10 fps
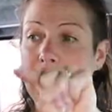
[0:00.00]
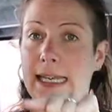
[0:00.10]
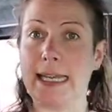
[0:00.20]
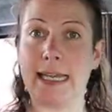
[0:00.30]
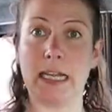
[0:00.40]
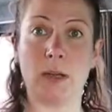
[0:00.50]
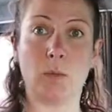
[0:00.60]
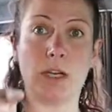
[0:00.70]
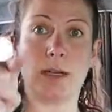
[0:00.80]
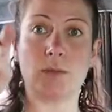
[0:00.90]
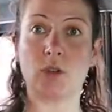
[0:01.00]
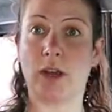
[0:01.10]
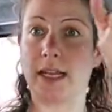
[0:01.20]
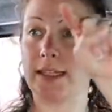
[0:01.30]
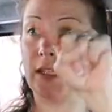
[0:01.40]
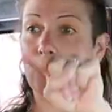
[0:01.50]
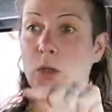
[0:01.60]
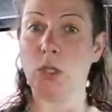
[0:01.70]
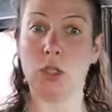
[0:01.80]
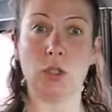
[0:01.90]
let alone when I'm trying to
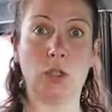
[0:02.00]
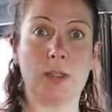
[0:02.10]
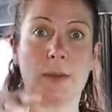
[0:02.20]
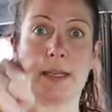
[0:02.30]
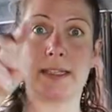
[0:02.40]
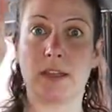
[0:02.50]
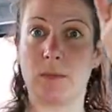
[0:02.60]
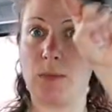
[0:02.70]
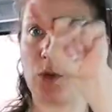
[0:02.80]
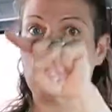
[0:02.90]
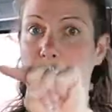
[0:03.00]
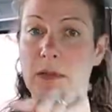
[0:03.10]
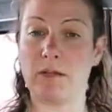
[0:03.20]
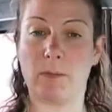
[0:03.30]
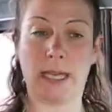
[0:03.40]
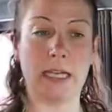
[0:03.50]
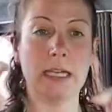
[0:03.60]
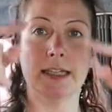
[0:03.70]
do something so that people can mirror me.